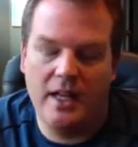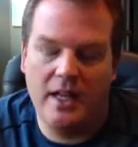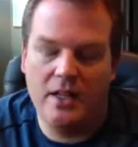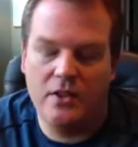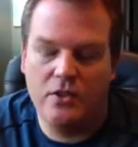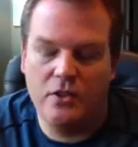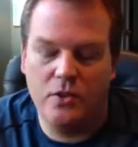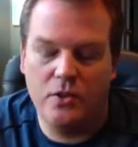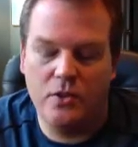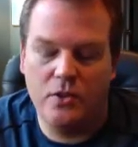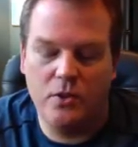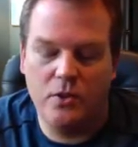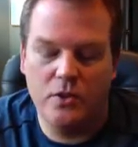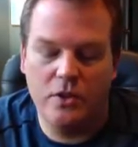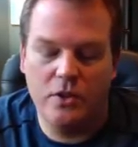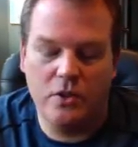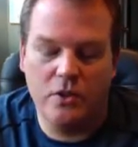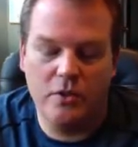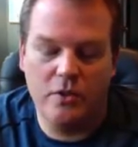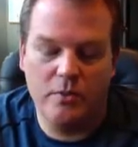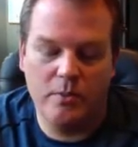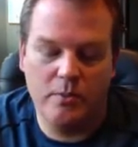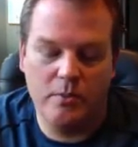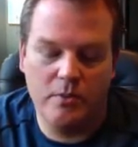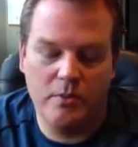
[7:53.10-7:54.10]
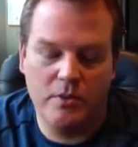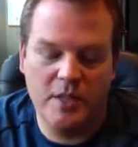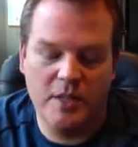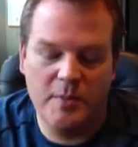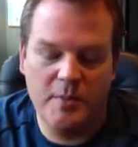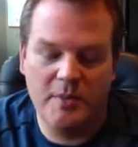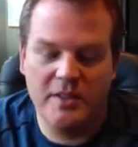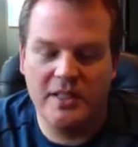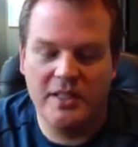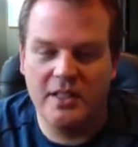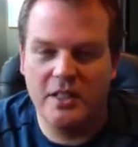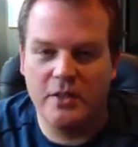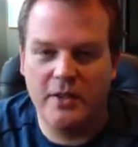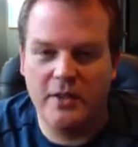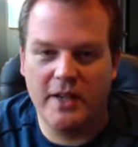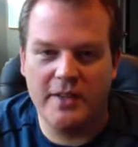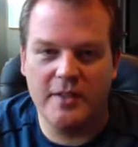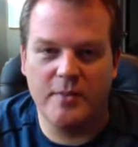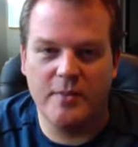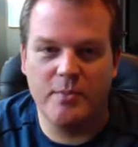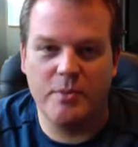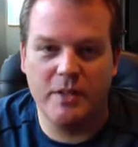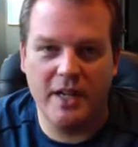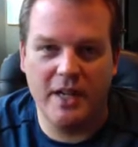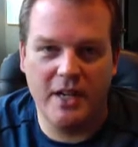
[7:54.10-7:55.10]
to typically the Great
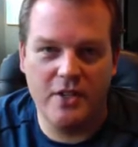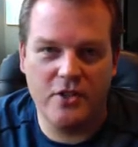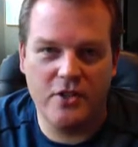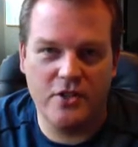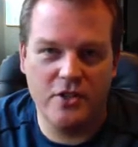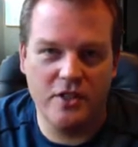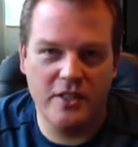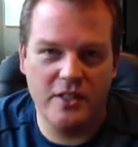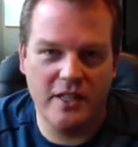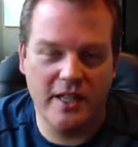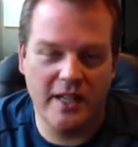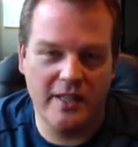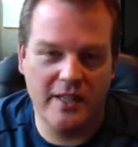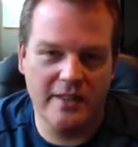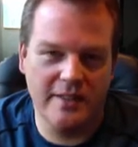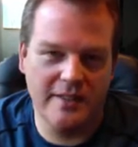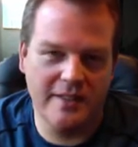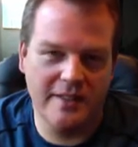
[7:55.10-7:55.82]
Depression and